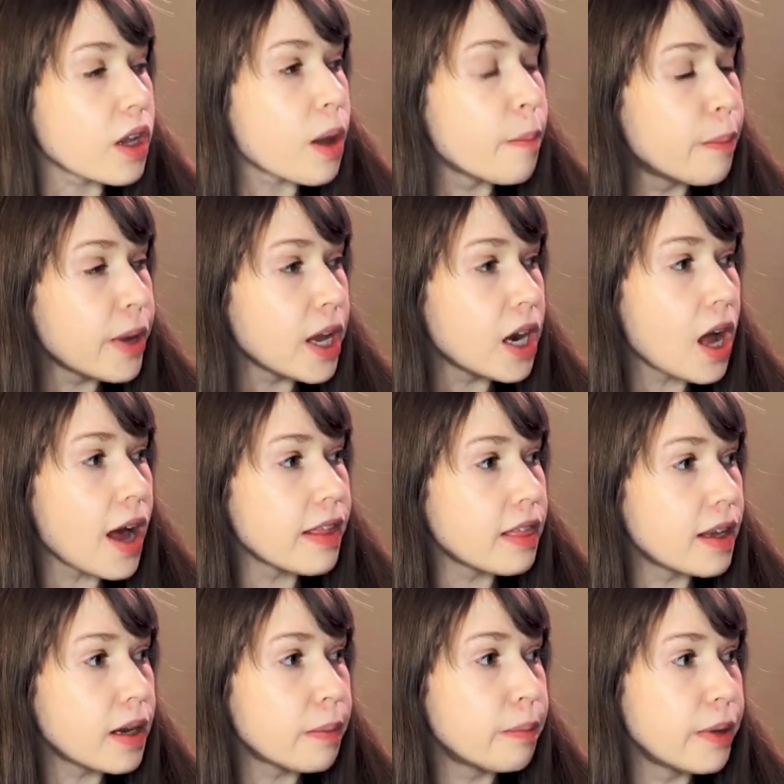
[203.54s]
But I
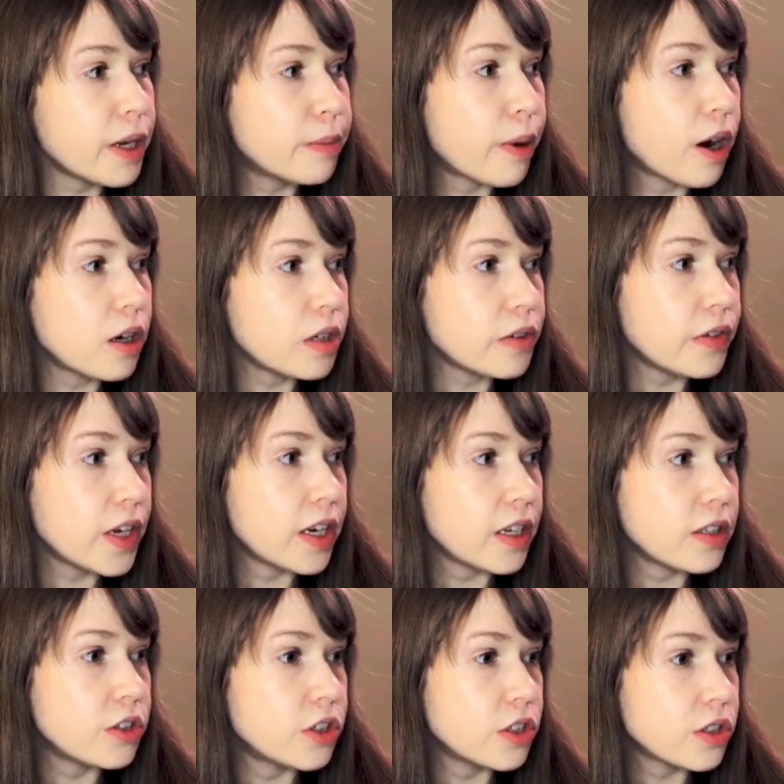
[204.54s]
think a big part of it
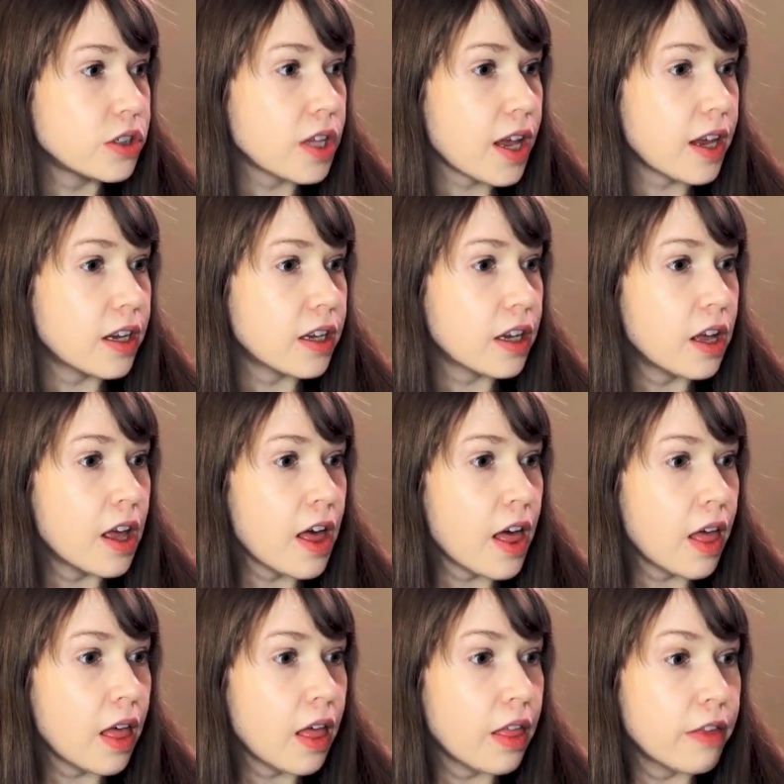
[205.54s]
is just like
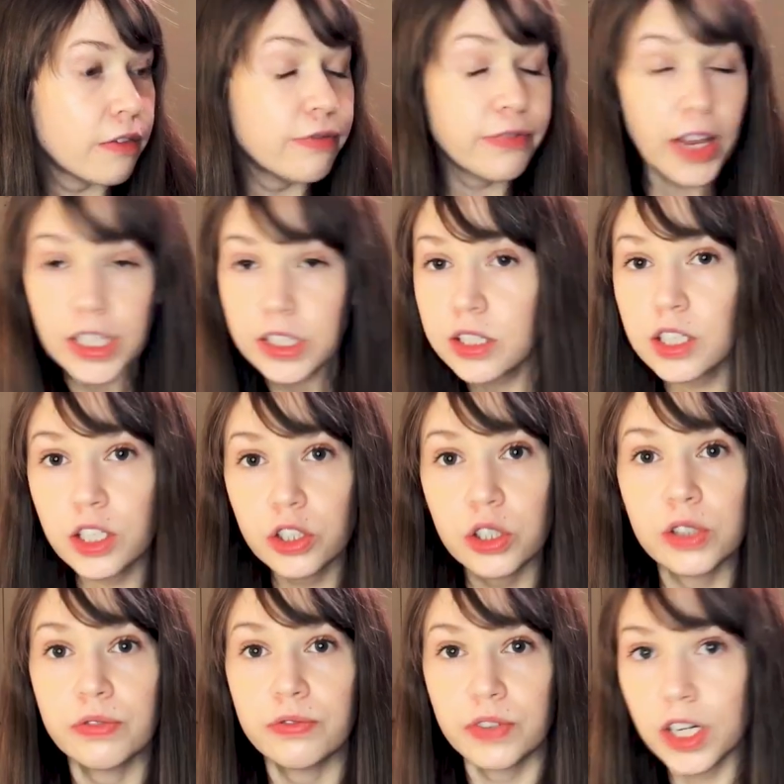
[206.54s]
facing
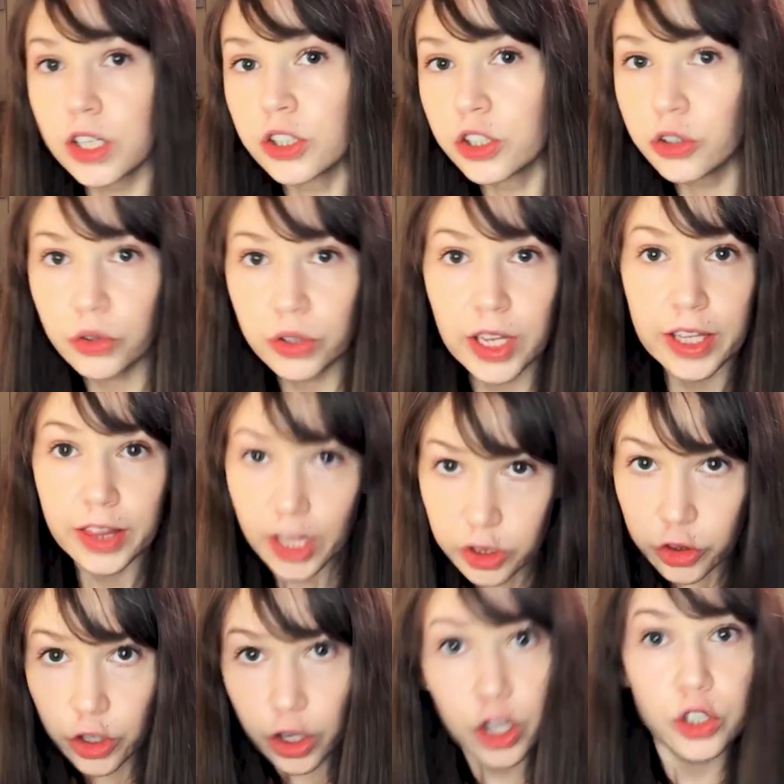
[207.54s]
your fear, you know, like they
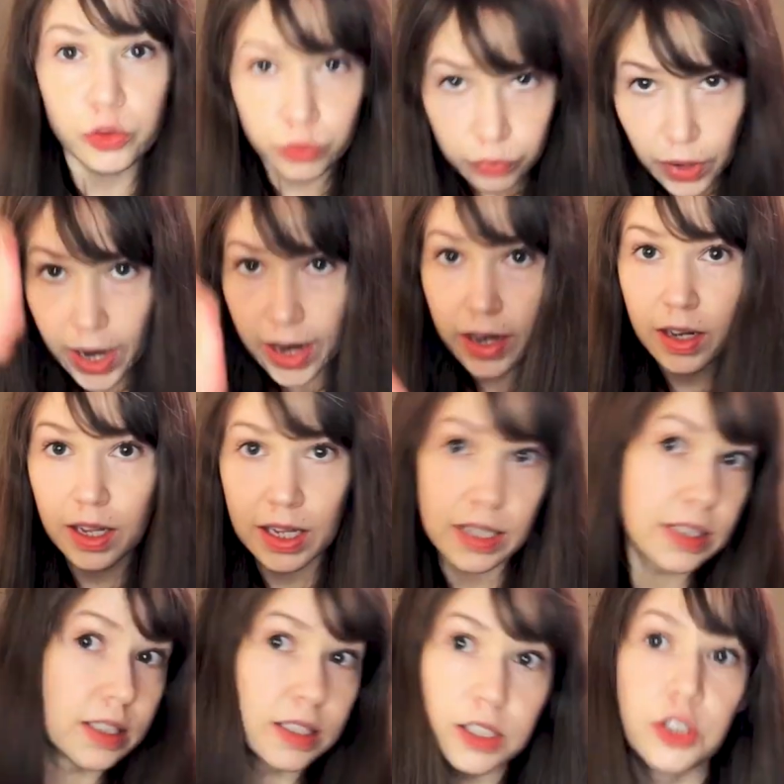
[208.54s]
look right
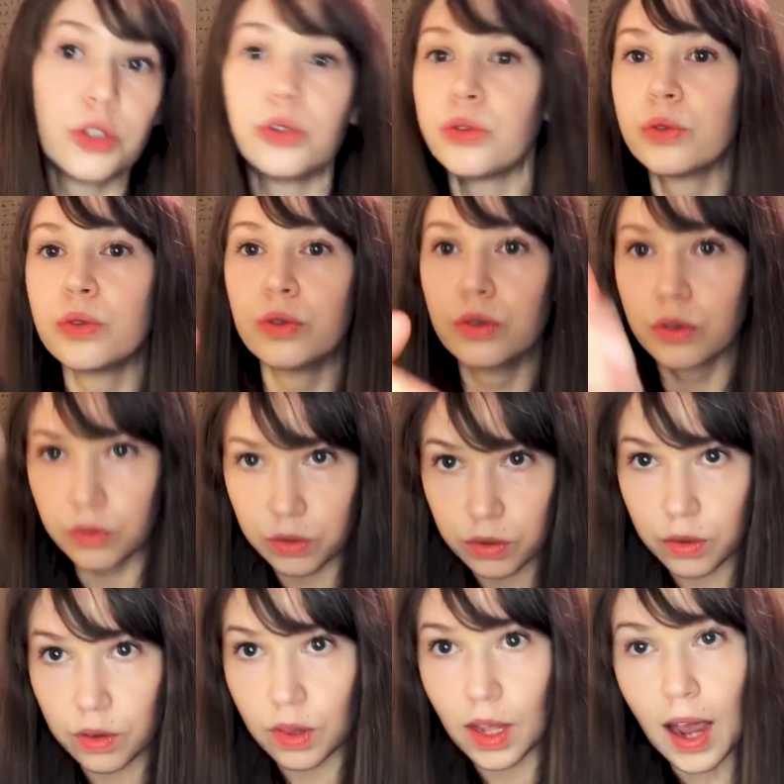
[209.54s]
into
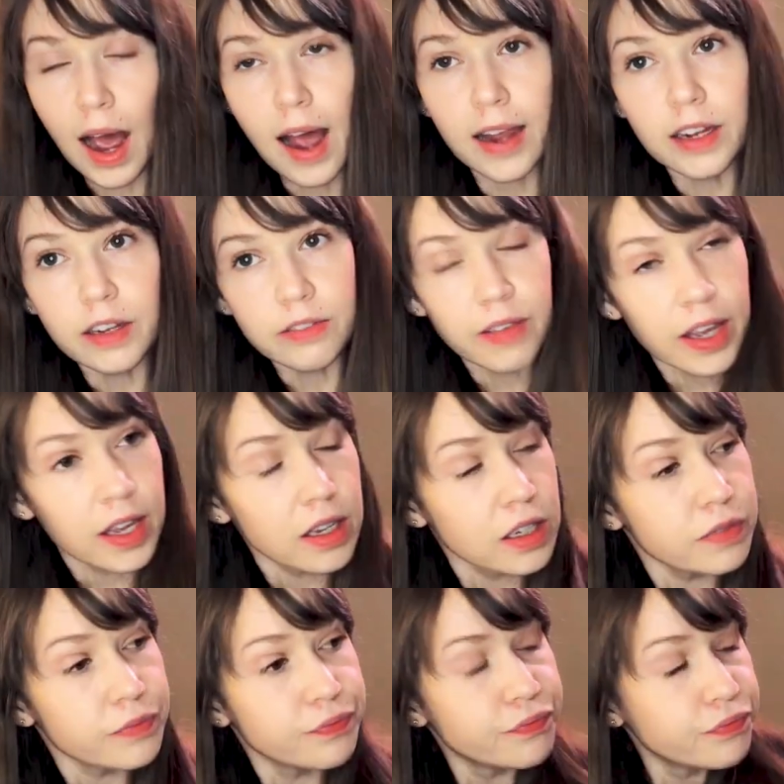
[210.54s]
the eye of it.